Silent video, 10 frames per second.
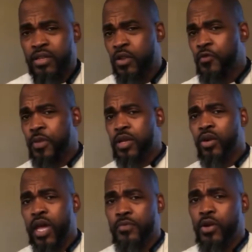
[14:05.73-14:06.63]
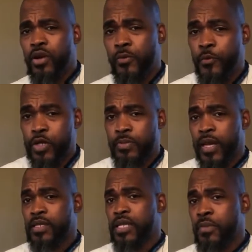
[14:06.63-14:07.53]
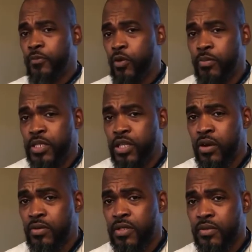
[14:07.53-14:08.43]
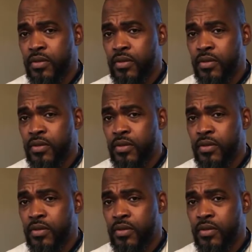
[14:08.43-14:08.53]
Are you familiar, or have you heard of Forbes magazine before, Ms. Jones?